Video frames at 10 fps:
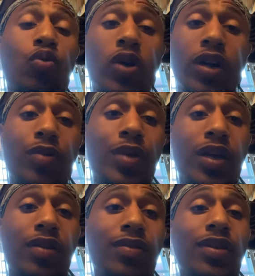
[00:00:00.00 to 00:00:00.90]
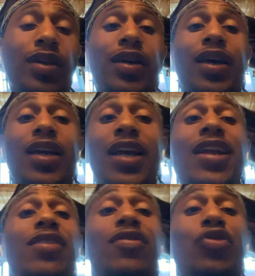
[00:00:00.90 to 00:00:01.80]
One of them hit, and
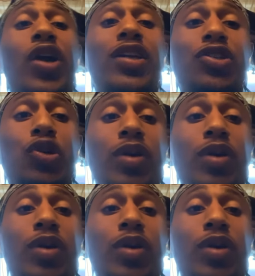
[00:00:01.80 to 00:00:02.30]
they even cracked the joke